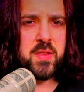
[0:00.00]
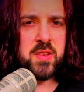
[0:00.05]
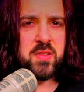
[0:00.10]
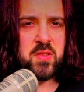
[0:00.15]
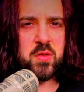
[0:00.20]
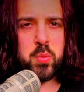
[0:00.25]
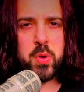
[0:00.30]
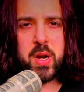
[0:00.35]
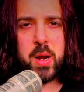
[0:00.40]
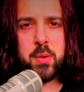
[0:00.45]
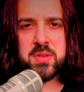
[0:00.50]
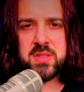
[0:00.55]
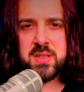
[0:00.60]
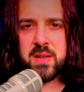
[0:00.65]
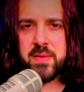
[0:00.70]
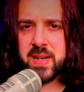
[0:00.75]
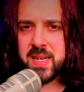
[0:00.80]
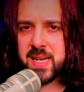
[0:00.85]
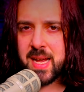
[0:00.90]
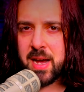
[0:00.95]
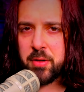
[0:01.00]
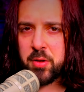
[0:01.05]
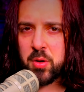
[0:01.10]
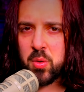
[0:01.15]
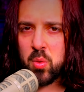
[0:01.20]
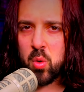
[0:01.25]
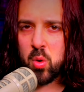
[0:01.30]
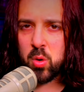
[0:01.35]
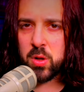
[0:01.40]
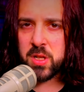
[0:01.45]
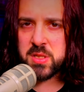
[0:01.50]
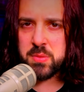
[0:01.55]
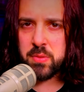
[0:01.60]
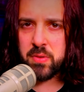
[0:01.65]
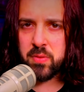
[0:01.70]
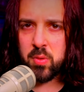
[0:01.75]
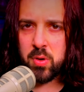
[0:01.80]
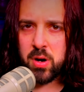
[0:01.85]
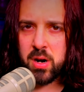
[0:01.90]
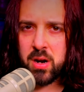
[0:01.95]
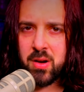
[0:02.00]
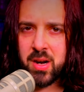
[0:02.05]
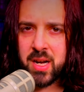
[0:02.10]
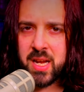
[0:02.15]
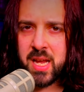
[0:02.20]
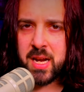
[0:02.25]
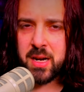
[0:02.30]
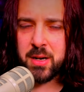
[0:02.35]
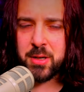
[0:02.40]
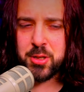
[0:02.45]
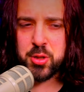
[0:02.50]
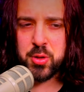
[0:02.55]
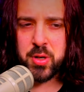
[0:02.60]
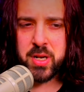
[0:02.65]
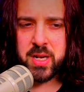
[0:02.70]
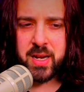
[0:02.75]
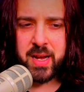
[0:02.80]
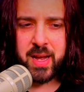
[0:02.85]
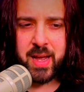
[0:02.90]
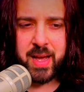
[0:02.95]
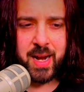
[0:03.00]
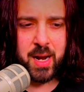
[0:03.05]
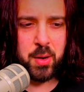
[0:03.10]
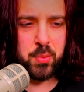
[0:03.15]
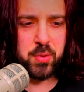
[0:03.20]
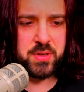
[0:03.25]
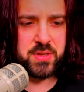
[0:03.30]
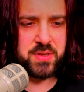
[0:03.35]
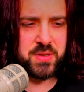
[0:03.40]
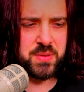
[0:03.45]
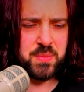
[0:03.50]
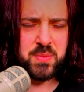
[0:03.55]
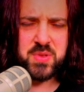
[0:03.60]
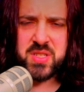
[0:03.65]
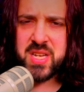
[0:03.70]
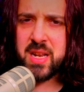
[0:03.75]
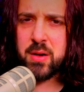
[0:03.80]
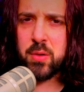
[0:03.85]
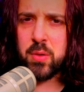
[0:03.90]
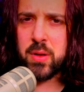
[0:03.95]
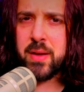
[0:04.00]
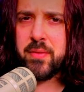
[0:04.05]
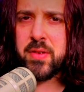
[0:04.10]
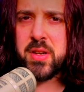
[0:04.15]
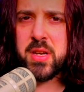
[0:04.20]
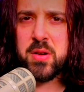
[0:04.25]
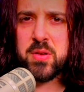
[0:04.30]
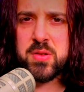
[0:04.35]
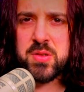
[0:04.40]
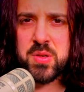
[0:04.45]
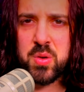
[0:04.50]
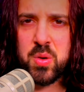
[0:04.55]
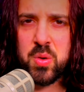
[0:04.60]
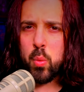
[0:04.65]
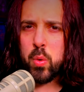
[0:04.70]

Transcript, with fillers: This is when I was living down in New Orleans before Hurricane Katrina and I was 10 or 11 years old.